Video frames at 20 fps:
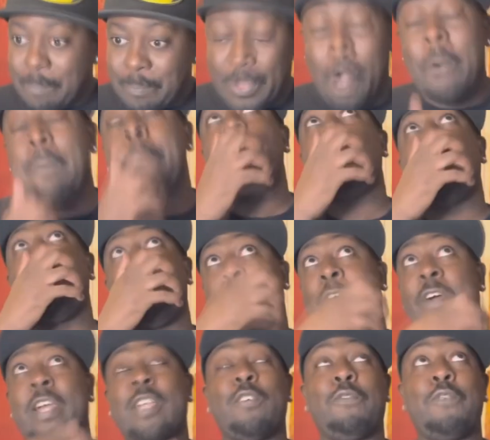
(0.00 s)
Don't be
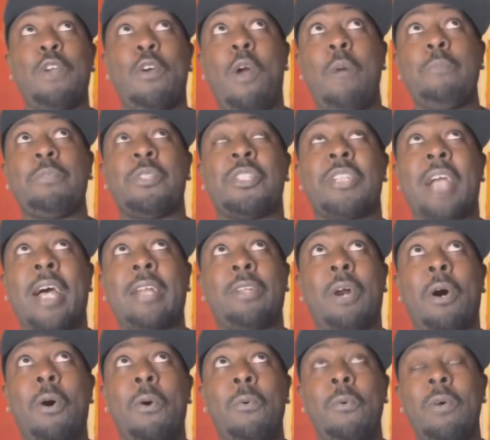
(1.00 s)
afraid of your own
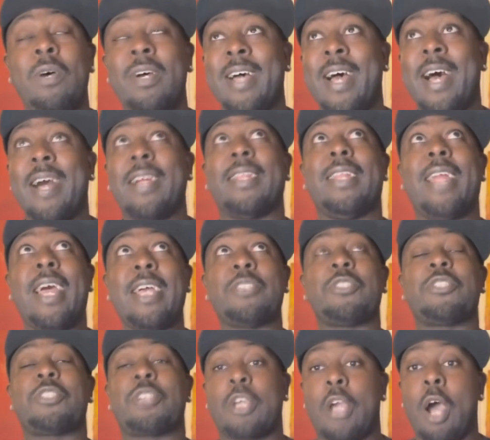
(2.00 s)
shadow.
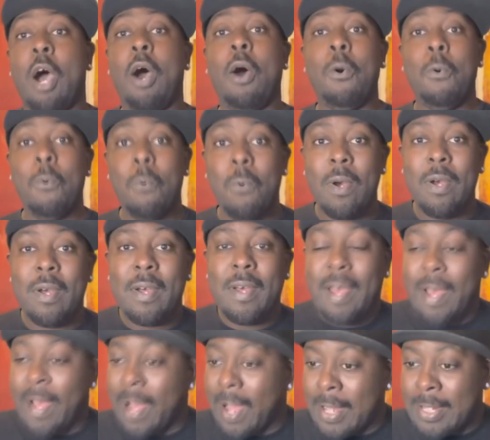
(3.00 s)
Let's go.
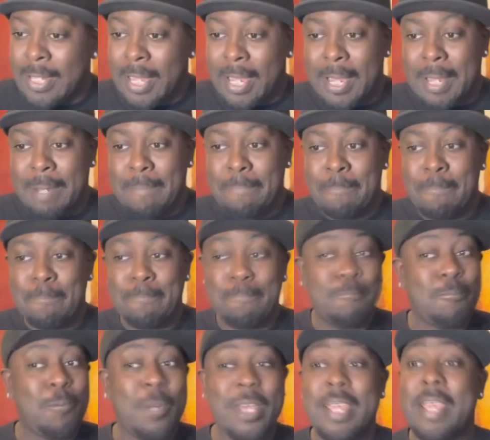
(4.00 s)
And
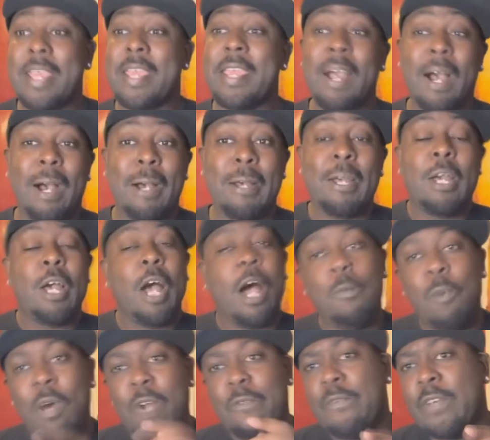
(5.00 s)
we're here.
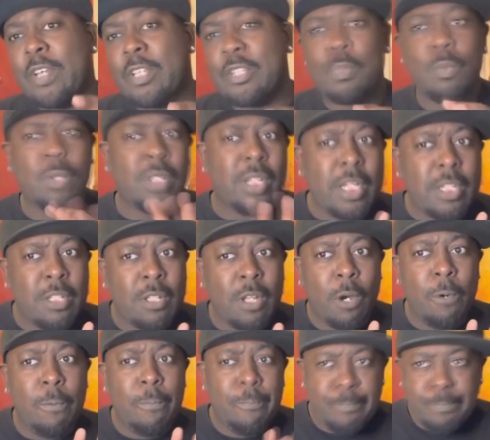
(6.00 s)
And one thing, just want to let you
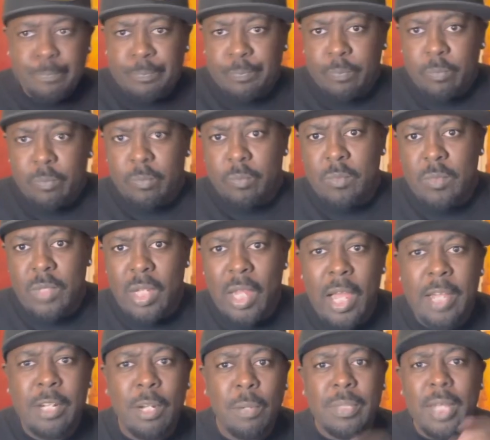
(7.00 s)
know.
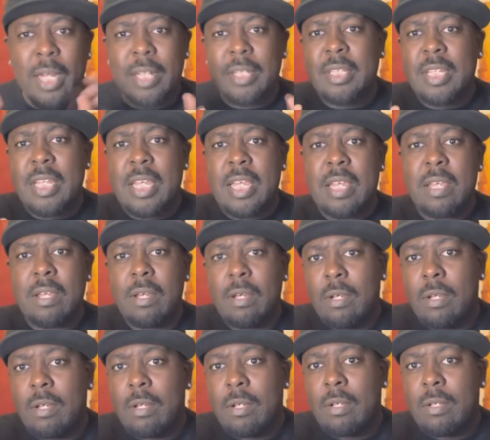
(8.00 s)
I know that the
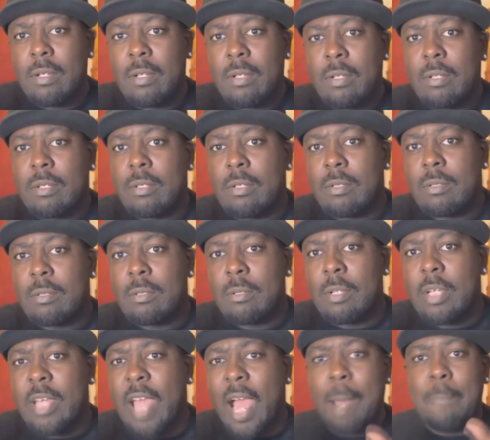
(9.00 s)

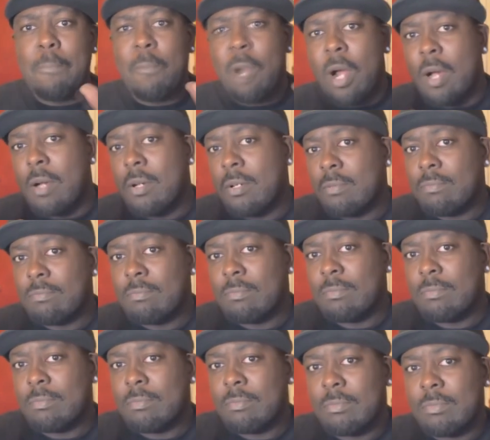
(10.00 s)
camera
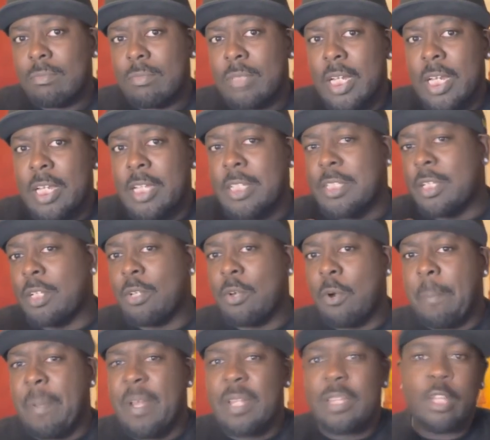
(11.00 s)
is a
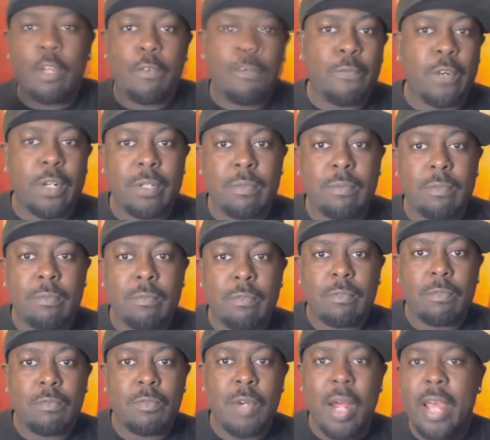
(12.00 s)
little bit different,
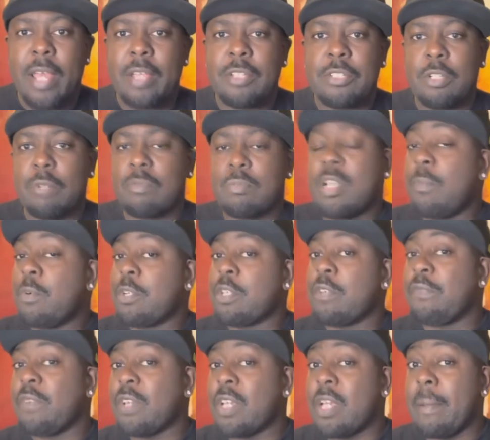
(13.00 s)
right? So tell me what
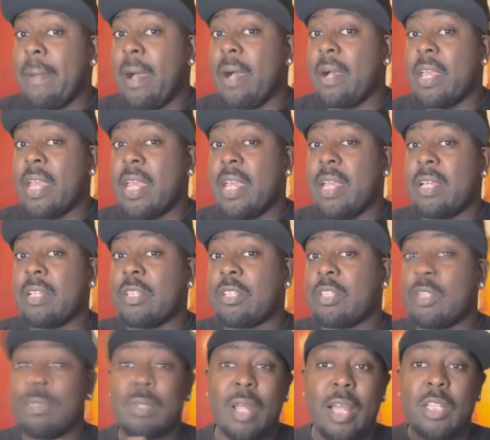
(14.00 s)
you think about it.
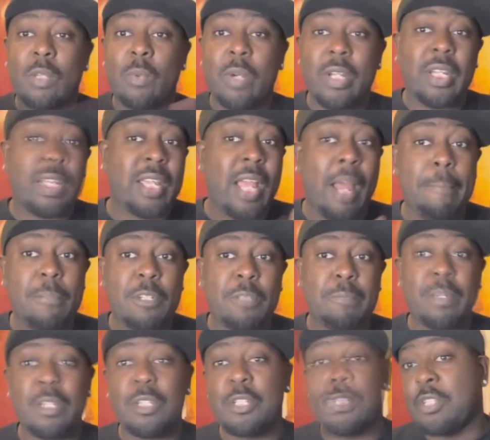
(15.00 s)
Do you like the way the camera's
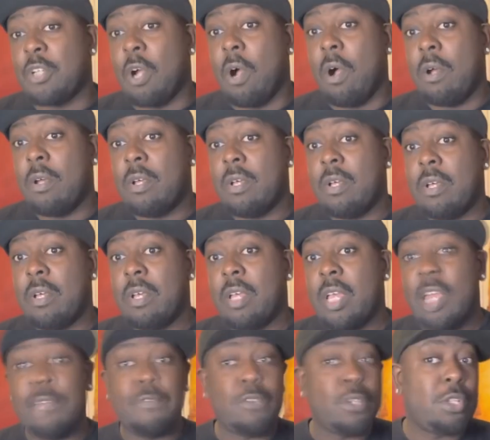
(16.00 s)
being shot?
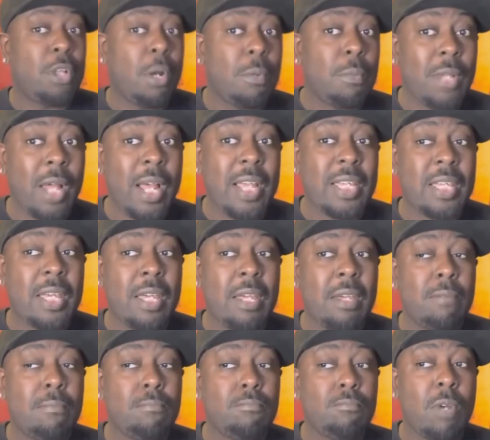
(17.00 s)
If you don't like
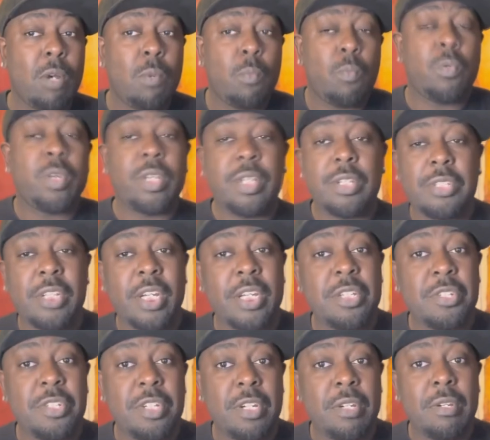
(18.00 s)
it, we can
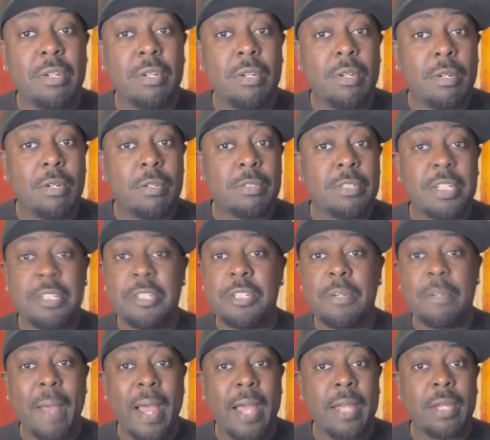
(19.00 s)
change it. Change
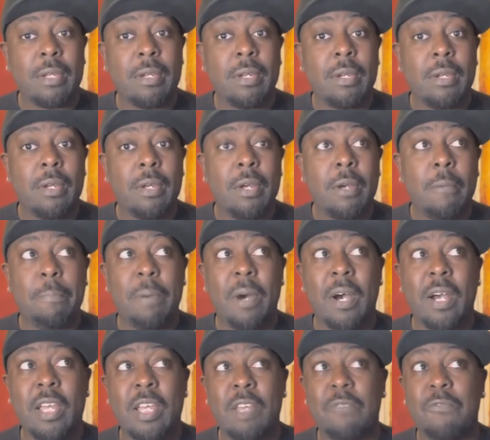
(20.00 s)
it back.
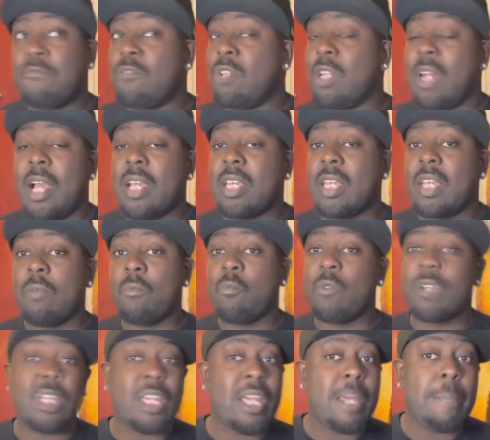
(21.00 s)
But if you like it,
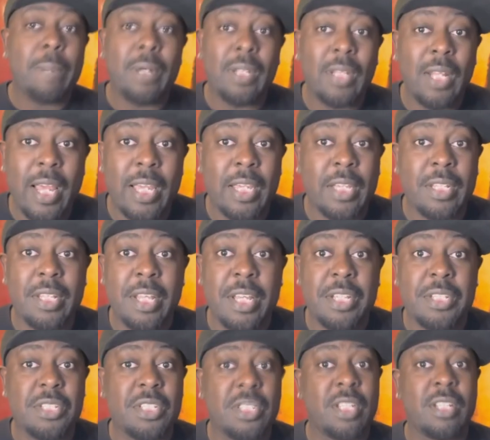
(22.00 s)
we can keep it like
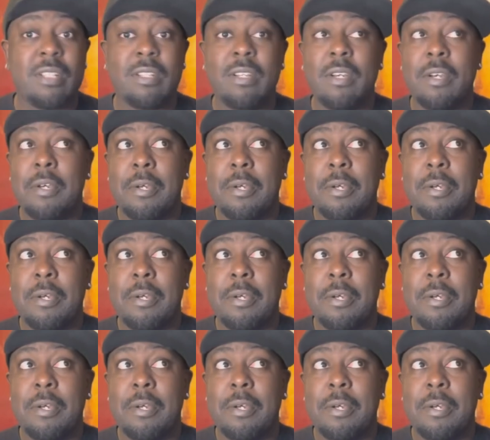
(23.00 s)
this. And